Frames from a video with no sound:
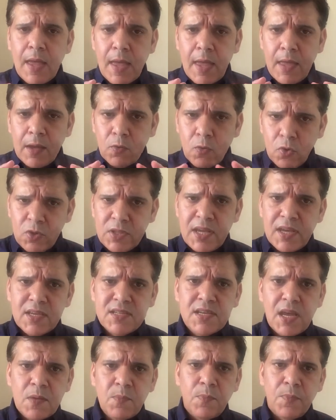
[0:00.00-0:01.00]
A good
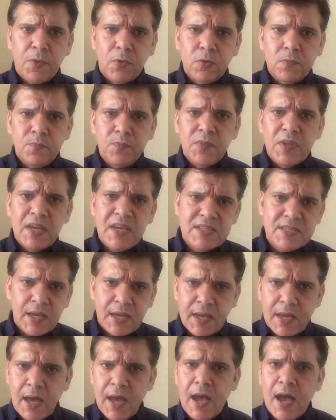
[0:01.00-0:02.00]
example is a
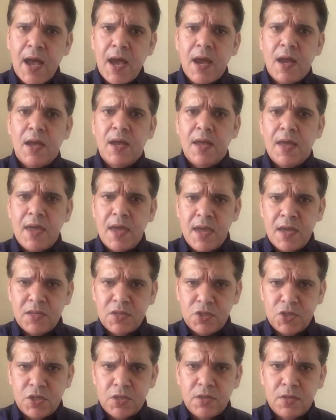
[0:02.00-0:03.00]
car
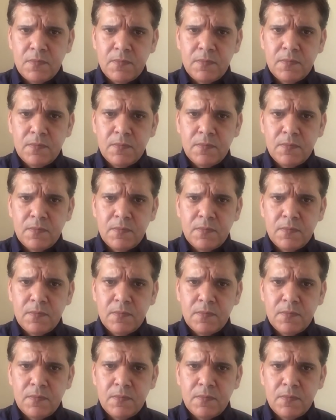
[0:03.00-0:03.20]
engine,